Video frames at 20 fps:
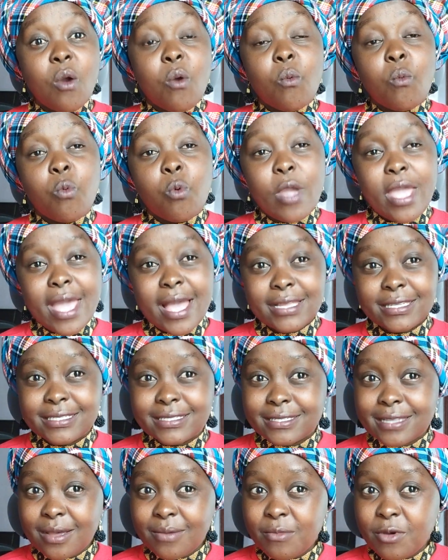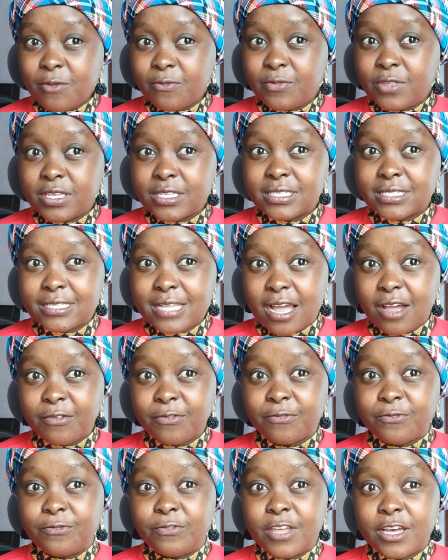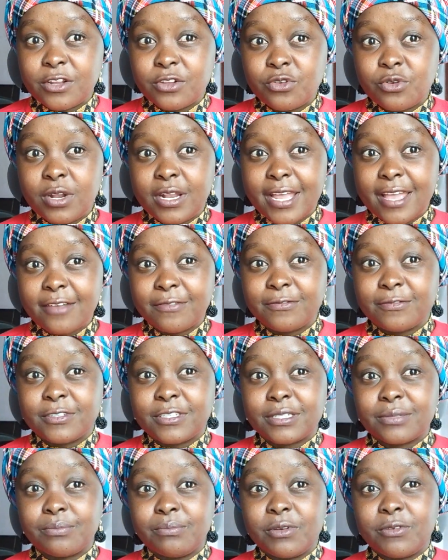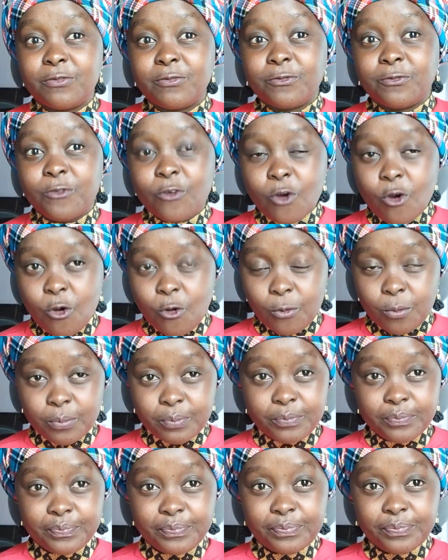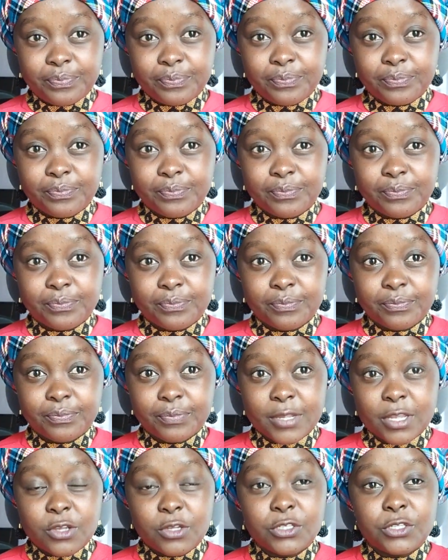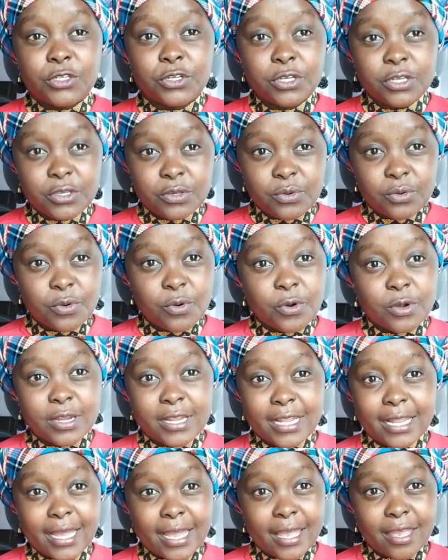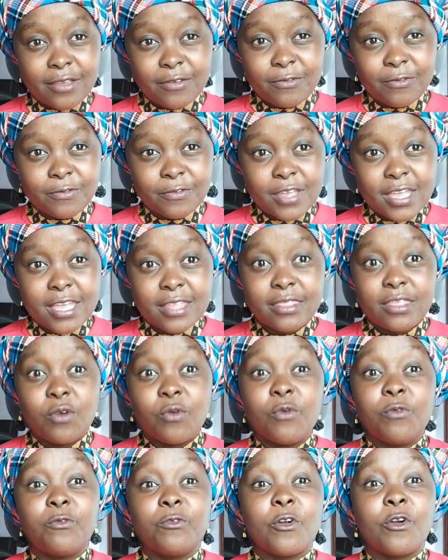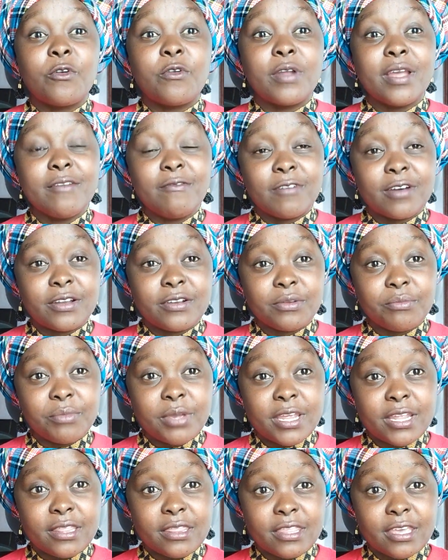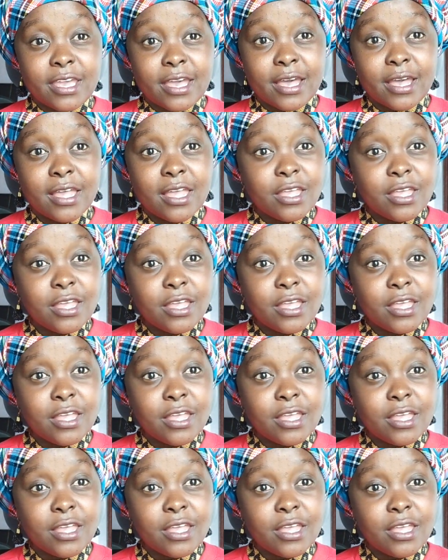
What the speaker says: Where some of the stuff that you left before you took your own life, they will forever remain there.